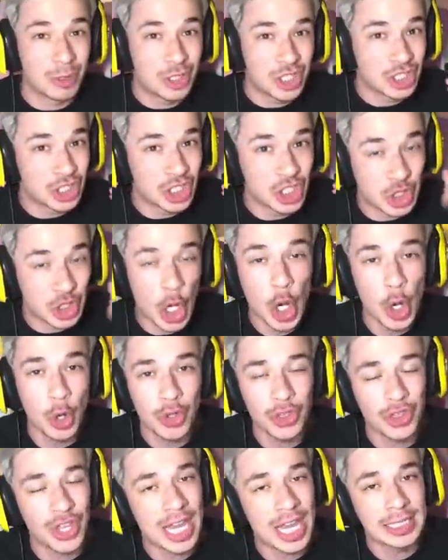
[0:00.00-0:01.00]
which is the
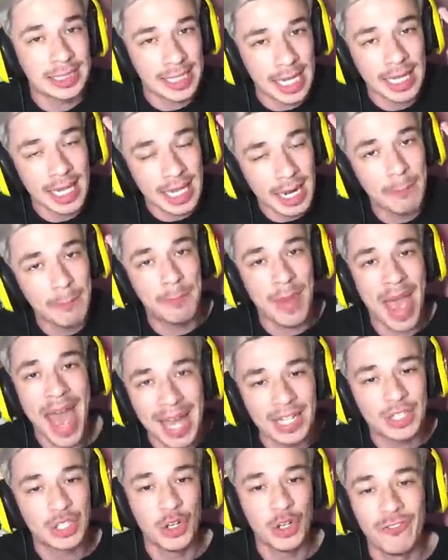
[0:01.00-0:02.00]
two things that a lot of
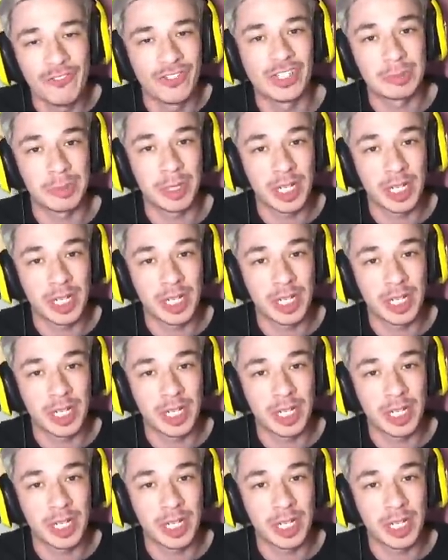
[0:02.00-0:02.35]
bad Doomfist